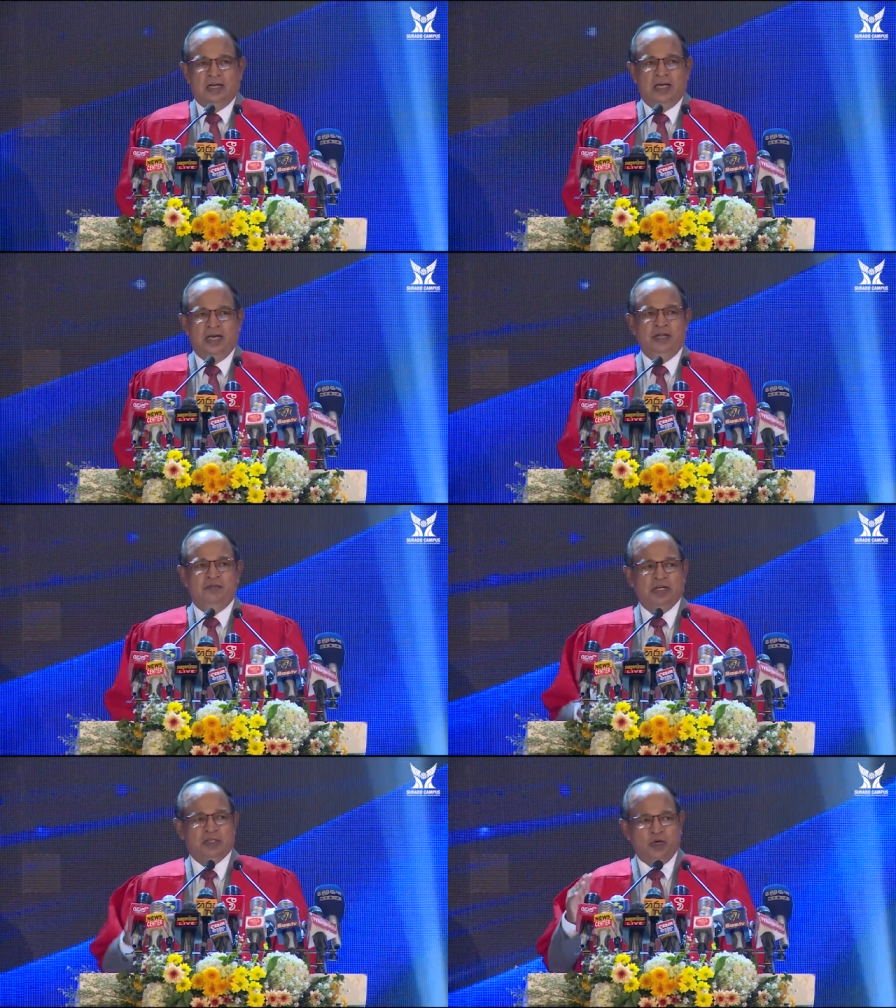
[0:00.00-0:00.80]
And
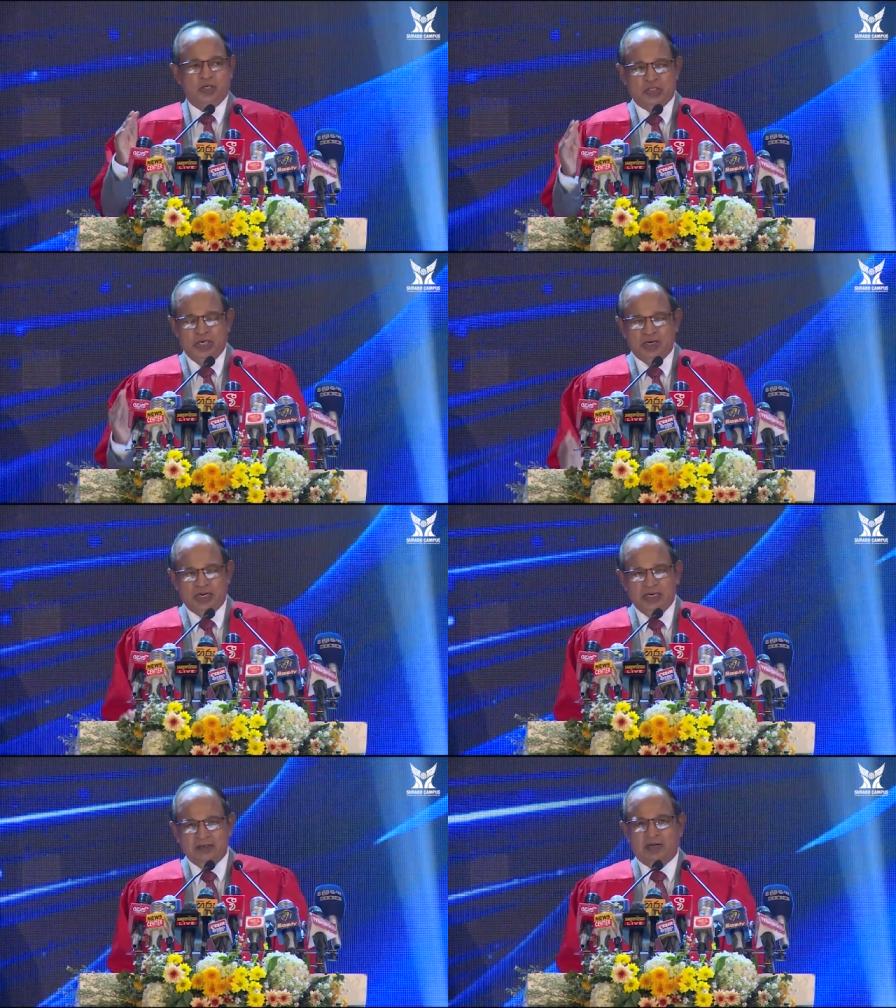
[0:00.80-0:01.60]
with your
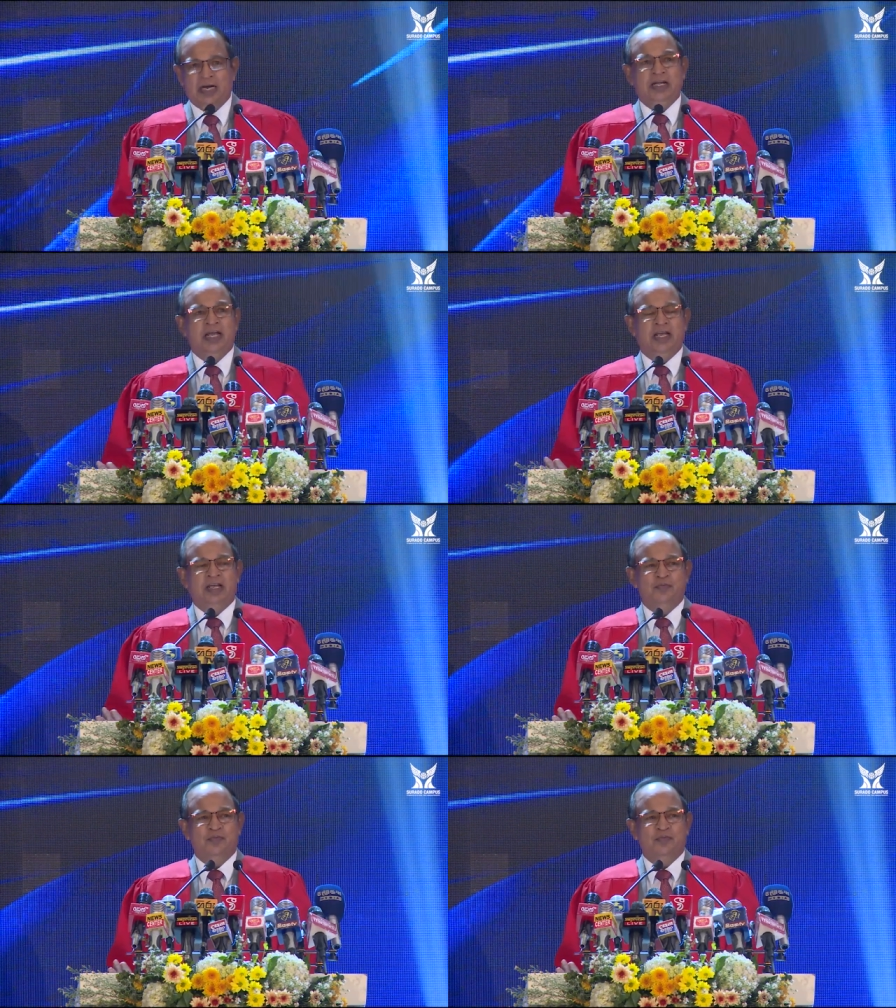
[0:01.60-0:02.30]
children, one day,